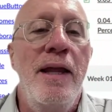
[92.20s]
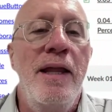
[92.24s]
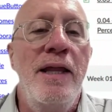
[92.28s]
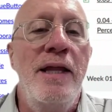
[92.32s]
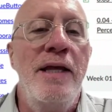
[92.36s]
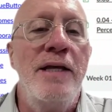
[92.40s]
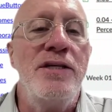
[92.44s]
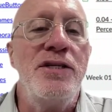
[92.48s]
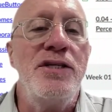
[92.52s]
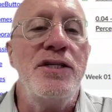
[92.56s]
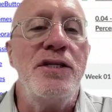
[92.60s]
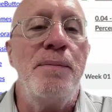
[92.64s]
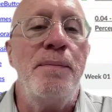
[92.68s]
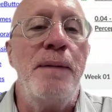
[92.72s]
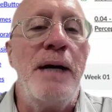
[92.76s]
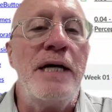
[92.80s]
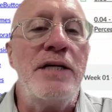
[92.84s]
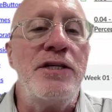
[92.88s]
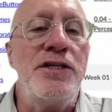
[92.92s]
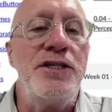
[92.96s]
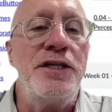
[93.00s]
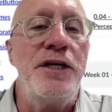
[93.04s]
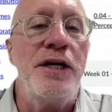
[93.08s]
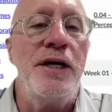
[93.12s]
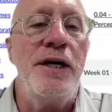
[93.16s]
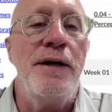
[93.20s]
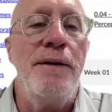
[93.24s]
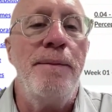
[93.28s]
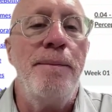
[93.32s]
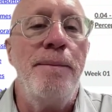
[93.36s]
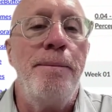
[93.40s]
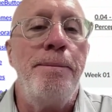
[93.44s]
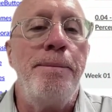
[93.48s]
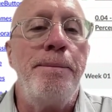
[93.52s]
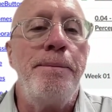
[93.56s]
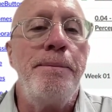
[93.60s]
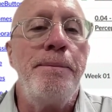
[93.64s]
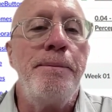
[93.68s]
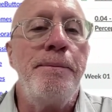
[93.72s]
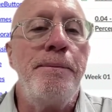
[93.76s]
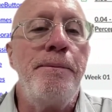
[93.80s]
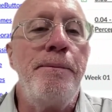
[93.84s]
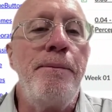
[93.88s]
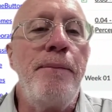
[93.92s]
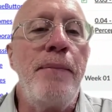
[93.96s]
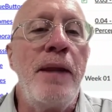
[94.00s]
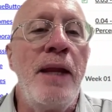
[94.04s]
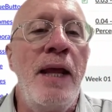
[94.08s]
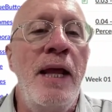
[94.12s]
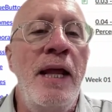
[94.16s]
this semester.
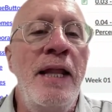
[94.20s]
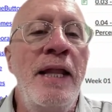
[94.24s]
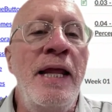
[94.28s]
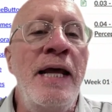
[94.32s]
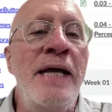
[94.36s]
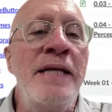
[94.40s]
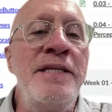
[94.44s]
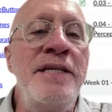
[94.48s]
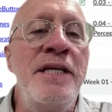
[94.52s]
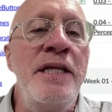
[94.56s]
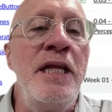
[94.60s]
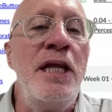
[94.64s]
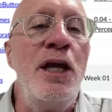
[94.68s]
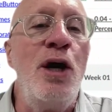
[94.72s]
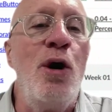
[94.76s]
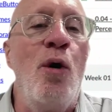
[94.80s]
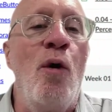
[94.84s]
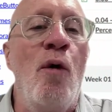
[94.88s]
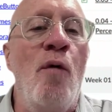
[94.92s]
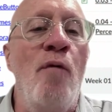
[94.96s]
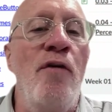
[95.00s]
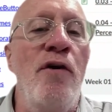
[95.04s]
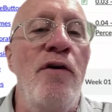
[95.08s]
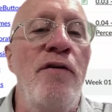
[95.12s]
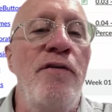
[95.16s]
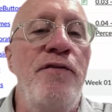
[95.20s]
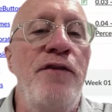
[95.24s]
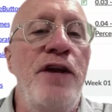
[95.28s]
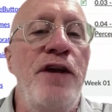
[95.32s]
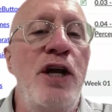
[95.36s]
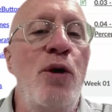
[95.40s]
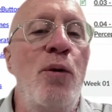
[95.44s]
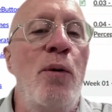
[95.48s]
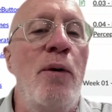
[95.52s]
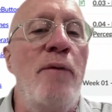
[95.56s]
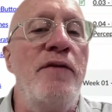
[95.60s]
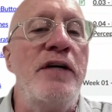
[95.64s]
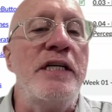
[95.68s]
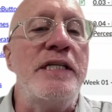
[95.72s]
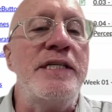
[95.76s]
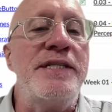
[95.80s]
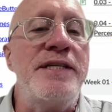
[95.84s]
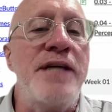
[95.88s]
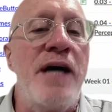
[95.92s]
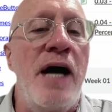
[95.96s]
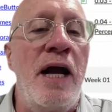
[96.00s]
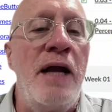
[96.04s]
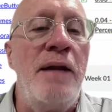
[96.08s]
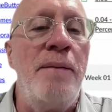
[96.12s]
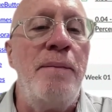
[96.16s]
That's in the overview of
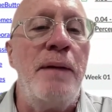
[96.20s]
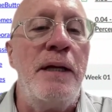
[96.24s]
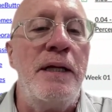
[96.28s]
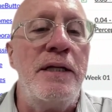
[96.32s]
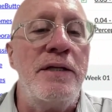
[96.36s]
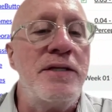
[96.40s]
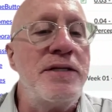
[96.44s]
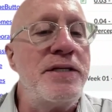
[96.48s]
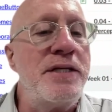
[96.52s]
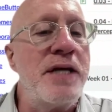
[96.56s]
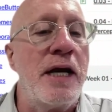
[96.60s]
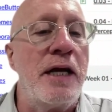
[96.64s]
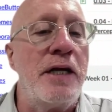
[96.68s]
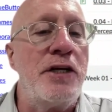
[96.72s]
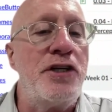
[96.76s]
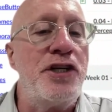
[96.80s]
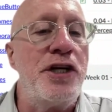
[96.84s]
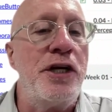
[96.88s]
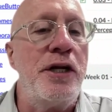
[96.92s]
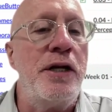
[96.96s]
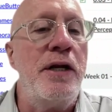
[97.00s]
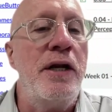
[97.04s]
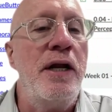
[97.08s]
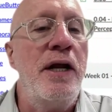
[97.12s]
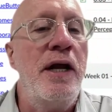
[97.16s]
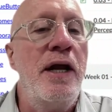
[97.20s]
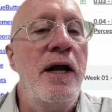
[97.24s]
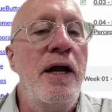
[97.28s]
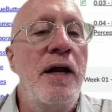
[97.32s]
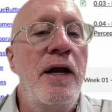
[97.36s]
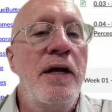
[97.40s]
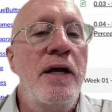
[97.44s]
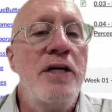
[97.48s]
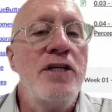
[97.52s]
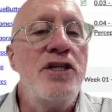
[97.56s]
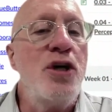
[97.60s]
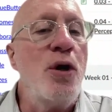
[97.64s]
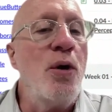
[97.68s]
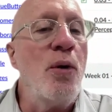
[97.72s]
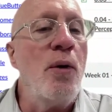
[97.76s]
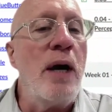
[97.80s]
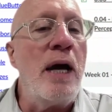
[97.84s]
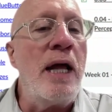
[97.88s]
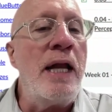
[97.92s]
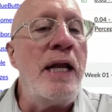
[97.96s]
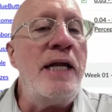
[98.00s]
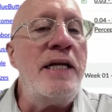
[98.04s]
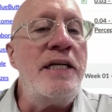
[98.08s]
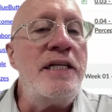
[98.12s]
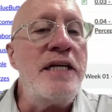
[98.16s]
assignments section. So
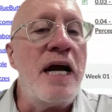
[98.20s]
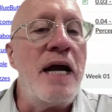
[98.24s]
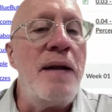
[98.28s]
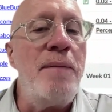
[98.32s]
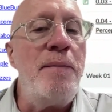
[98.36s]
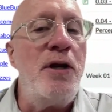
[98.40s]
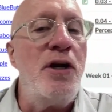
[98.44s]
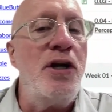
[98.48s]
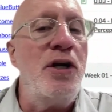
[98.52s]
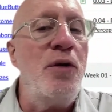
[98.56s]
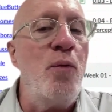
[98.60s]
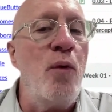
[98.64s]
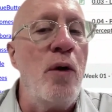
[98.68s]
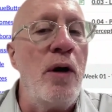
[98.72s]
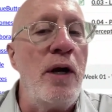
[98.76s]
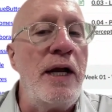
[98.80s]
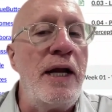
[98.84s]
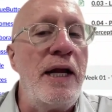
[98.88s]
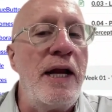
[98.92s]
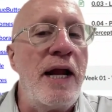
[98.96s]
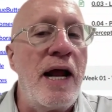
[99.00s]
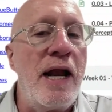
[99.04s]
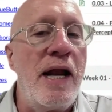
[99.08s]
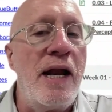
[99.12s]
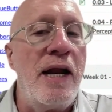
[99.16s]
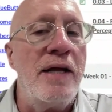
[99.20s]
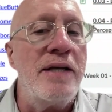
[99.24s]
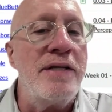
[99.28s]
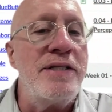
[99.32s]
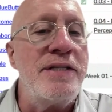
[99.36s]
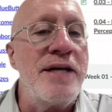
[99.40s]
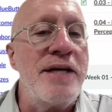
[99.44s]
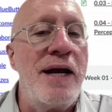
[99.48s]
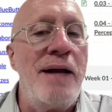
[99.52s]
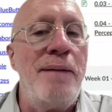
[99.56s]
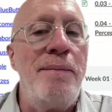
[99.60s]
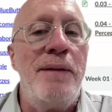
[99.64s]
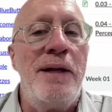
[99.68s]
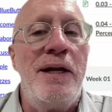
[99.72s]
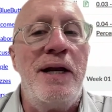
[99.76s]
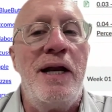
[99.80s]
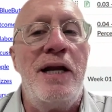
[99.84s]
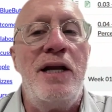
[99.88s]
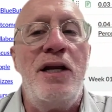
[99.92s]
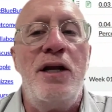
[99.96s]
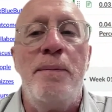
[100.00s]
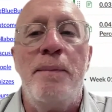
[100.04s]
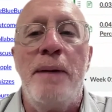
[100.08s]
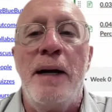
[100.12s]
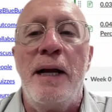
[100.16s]
anytime you're working on an assignment
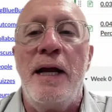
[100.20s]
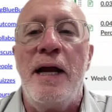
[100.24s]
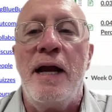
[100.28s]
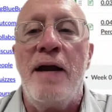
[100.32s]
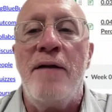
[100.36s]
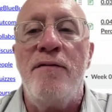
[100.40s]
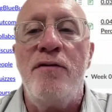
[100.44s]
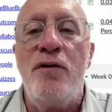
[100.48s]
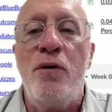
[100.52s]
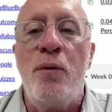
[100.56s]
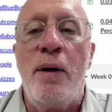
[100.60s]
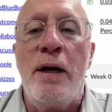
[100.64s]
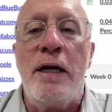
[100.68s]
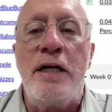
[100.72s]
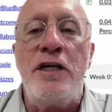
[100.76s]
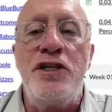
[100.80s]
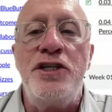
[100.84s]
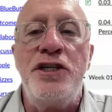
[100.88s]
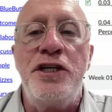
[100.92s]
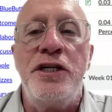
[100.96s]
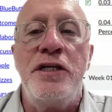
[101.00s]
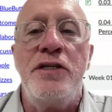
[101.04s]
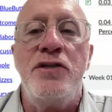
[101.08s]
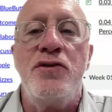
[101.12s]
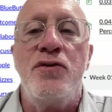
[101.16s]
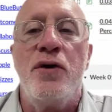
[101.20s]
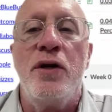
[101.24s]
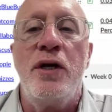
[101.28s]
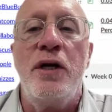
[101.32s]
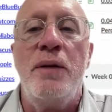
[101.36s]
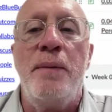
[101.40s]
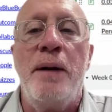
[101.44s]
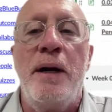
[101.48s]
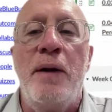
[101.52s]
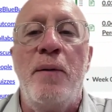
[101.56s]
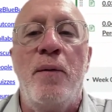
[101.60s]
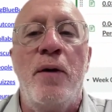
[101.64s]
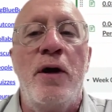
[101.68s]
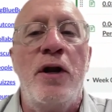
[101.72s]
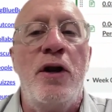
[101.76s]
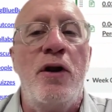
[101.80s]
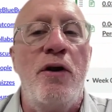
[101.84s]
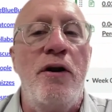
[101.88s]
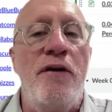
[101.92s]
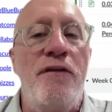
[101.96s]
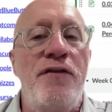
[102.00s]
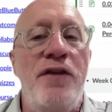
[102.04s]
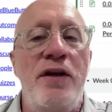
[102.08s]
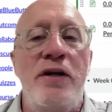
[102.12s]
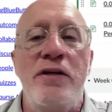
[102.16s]
and you might have questions or you might
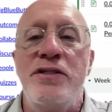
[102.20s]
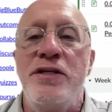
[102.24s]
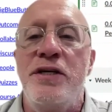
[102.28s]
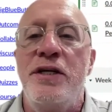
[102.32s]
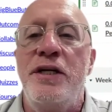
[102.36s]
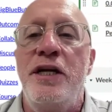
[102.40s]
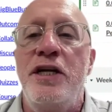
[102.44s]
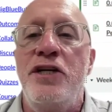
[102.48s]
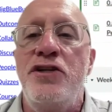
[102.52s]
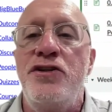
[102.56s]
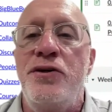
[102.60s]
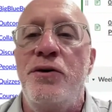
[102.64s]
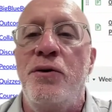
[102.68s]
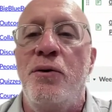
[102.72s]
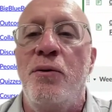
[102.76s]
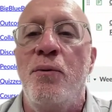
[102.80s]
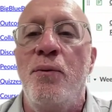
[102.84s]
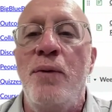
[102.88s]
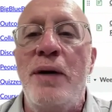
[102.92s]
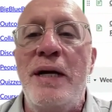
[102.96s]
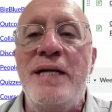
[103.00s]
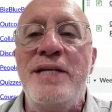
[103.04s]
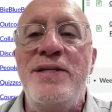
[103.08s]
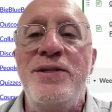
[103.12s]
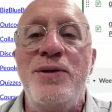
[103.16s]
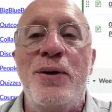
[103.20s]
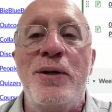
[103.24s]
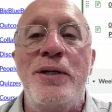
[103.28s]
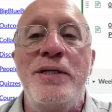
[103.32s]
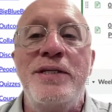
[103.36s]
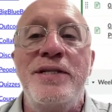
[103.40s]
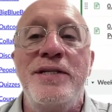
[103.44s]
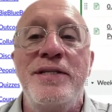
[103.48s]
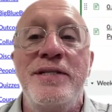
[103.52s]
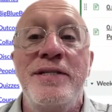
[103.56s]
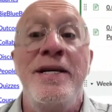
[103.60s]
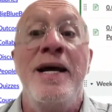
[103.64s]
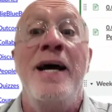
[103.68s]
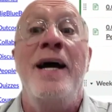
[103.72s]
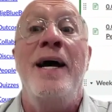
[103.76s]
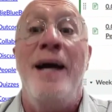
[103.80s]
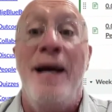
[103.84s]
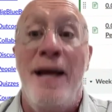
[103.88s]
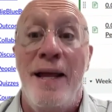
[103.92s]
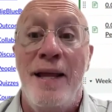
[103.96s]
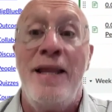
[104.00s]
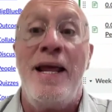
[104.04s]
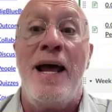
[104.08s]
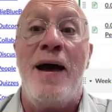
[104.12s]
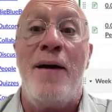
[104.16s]
wonder if there's additional resources,
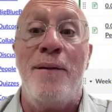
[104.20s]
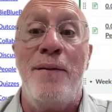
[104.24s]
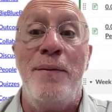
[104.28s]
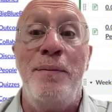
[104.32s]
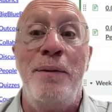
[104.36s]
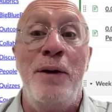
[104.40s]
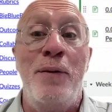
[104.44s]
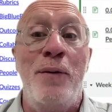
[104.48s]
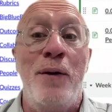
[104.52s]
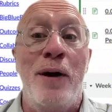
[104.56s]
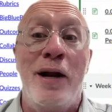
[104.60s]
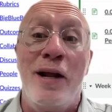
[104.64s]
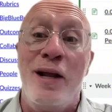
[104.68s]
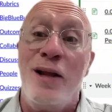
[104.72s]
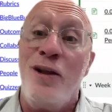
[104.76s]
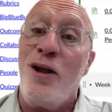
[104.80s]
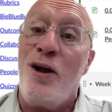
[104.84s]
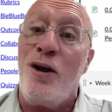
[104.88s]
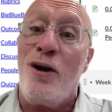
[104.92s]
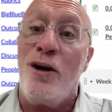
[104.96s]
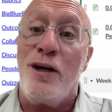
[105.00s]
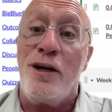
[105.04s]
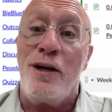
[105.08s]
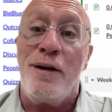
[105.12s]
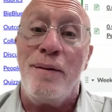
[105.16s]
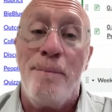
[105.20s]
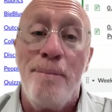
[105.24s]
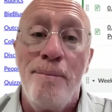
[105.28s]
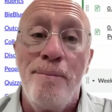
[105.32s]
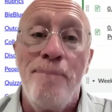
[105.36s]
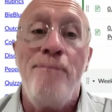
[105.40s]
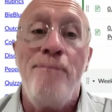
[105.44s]
that would be where to look.